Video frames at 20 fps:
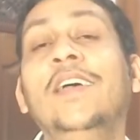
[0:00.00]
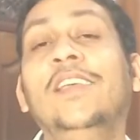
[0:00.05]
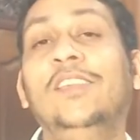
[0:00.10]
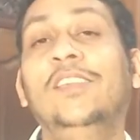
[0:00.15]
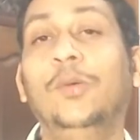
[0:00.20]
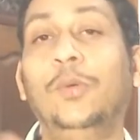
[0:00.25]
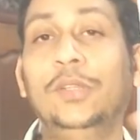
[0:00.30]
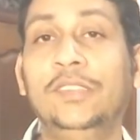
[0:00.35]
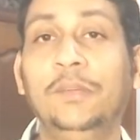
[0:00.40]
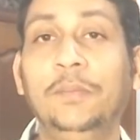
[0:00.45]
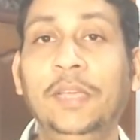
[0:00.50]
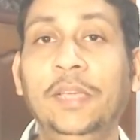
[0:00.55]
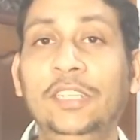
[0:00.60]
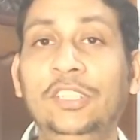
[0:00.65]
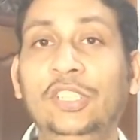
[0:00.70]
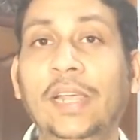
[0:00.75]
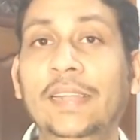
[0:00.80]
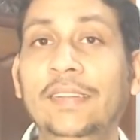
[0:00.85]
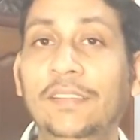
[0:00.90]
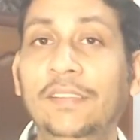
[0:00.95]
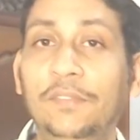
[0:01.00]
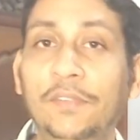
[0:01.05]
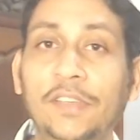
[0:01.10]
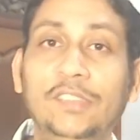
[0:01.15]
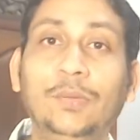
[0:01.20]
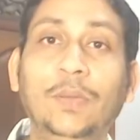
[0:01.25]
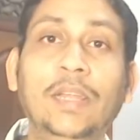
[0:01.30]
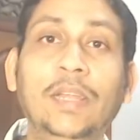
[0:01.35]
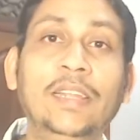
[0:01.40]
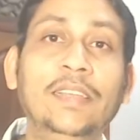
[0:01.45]
So what's the big change? The
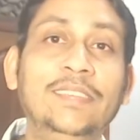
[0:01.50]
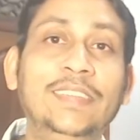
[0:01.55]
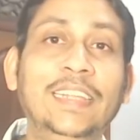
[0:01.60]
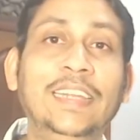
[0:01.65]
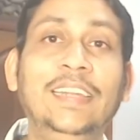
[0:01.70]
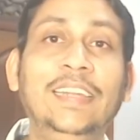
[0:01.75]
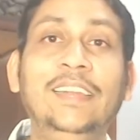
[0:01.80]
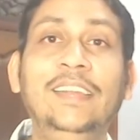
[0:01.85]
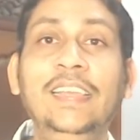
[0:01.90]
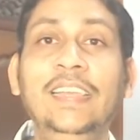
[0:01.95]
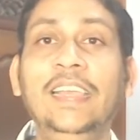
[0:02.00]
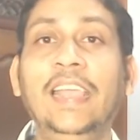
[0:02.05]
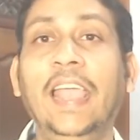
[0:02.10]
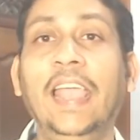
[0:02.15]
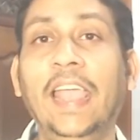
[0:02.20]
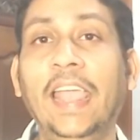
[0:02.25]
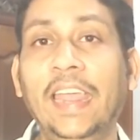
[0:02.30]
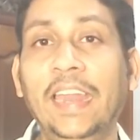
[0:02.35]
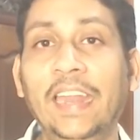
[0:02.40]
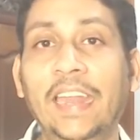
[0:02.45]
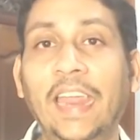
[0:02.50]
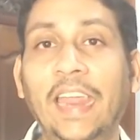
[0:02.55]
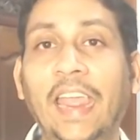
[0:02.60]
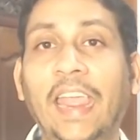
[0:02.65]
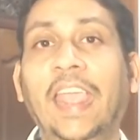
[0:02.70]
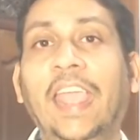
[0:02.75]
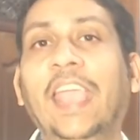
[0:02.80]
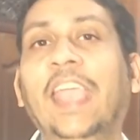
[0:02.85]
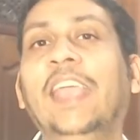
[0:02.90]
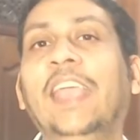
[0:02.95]
first one is the
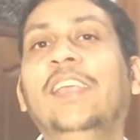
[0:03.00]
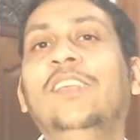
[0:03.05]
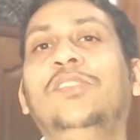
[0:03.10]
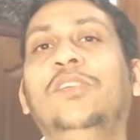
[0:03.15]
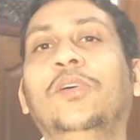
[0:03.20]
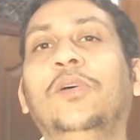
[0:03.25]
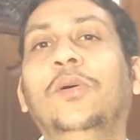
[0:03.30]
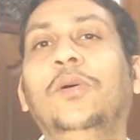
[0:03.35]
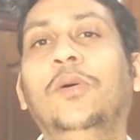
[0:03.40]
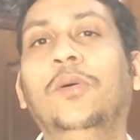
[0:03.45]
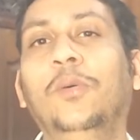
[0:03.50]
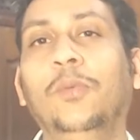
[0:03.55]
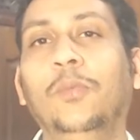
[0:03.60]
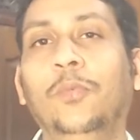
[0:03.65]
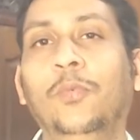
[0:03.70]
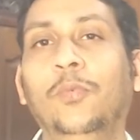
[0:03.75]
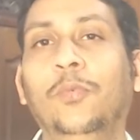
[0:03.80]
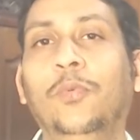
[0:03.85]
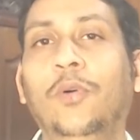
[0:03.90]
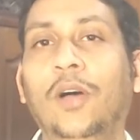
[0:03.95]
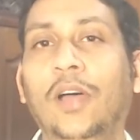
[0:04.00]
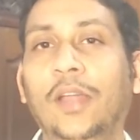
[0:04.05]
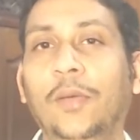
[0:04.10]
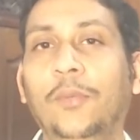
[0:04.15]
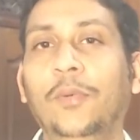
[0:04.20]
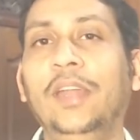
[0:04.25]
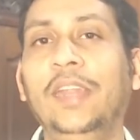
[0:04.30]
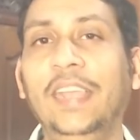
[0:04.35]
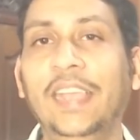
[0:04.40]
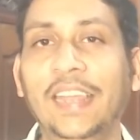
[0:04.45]
DNA. So
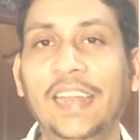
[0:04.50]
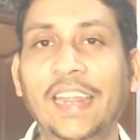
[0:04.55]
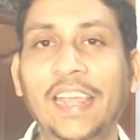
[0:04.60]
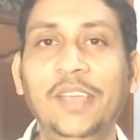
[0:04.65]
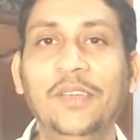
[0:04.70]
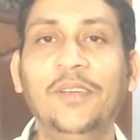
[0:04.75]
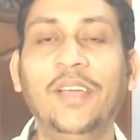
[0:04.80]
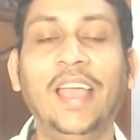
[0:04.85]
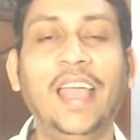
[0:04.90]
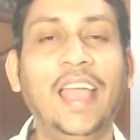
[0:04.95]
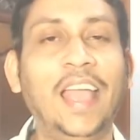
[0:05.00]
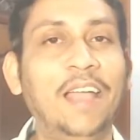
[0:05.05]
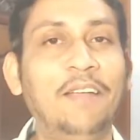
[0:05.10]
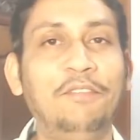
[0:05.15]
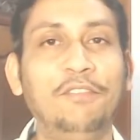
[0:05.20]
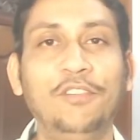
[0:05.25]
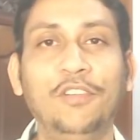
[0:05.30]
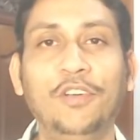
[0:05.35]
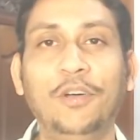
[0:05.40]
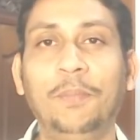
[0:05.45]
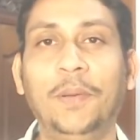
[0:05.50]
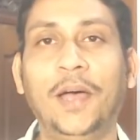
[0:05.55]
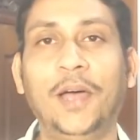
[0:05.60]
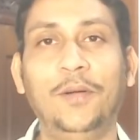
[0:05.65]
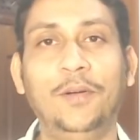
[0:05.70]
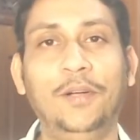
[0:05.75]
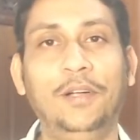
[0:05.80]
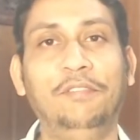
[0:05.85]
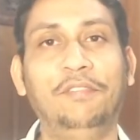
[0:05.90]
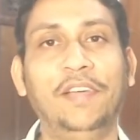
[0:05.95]
whatever DNA you have, no
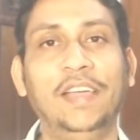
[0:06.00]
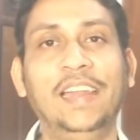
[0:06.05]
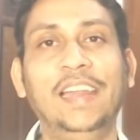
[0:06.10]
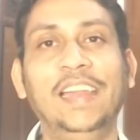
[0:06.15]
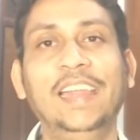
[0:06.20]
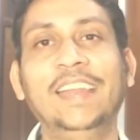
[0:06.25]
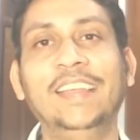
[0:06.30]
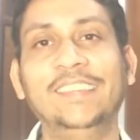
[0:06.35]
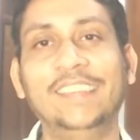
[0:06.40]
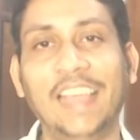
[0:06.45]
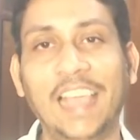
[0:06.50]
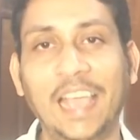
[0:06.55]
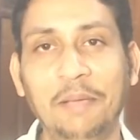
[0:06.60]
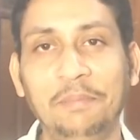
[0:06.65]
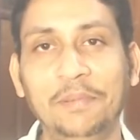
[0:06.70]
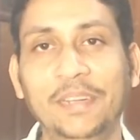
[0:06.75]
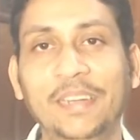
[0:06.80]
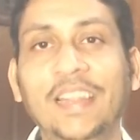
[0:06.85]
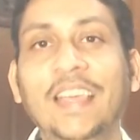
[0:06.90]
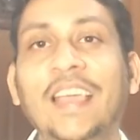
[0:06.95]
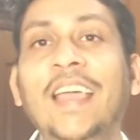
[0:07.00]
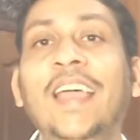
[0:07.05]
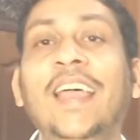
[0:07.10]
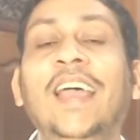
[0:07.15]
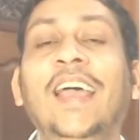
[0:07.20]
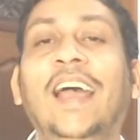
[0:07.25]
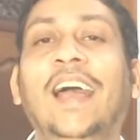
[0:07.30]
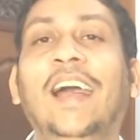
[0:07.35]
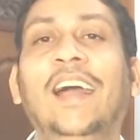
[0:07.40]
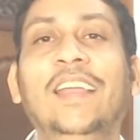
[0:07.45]
power. Finally, it has happened.
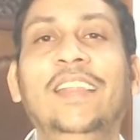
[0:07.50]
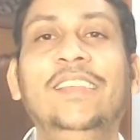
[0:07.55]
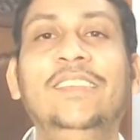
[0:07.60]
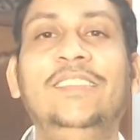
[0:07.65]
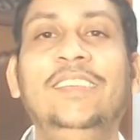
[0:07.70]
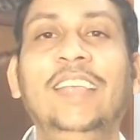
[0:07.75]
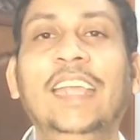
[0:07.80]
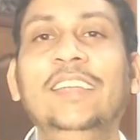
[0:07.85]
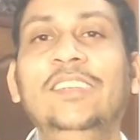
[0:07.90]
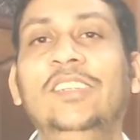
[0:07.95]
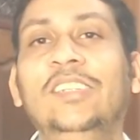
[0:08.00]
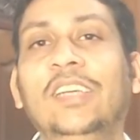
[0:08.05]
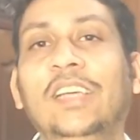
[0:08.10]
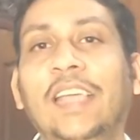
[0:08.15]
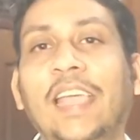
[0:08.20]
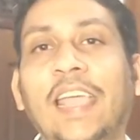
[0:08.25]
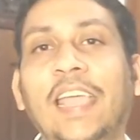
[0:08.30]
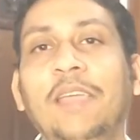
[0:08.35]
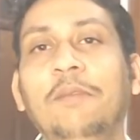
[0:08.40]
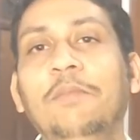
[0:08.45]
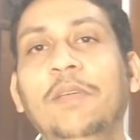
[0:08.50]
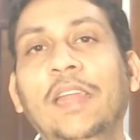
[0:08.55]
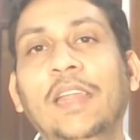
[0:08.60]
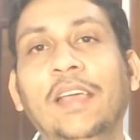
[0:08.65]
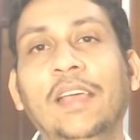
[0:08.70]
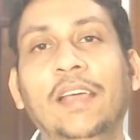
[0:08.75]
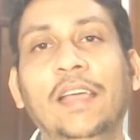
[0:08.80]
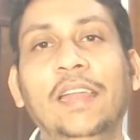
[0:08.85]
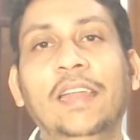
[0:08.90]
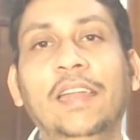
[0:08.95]
It has changed the game in
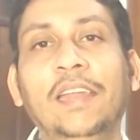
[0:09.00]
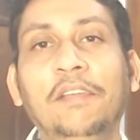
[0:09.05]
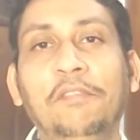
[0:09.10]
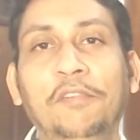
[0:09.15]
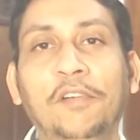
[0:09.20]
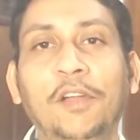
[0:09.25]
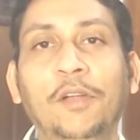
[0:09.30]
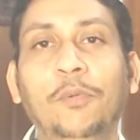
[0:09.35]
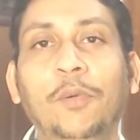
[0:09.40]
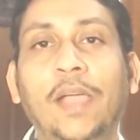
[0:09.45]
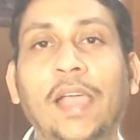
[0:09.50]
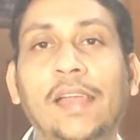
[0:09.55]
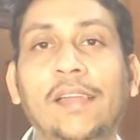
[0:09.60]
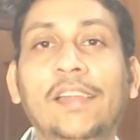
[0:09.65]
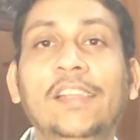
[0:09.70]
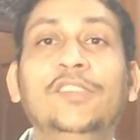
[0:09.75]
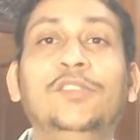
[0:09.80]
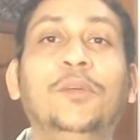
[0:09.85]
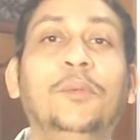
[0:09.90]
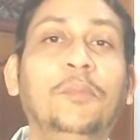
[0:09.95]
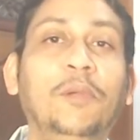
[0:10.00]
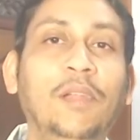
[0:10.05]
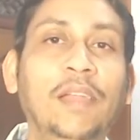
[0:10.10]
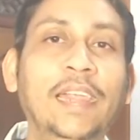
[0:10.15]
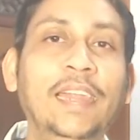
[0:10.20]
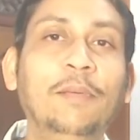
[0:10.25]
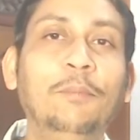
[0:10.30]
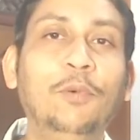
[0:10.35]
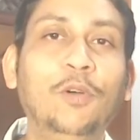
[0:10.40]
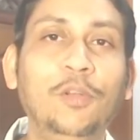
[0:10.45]
a different way, at least from a
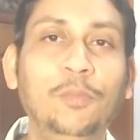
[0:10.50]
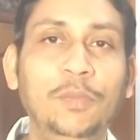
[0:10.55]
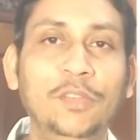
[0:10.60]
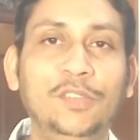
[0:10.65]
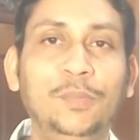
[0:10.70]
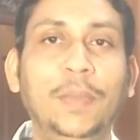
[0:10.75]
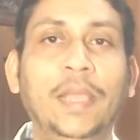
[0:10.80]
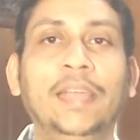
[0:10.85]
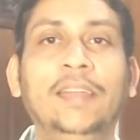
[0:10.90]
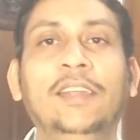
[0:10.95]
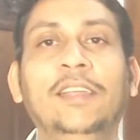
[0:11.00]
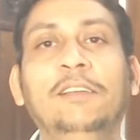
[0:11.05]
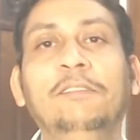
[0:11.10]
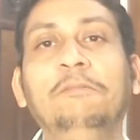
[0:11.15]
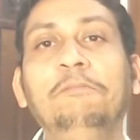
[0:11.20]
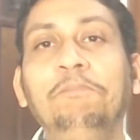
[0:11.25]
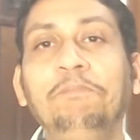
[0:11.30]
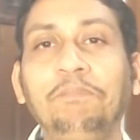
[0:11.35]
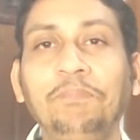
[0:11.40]
leaderboard perspective.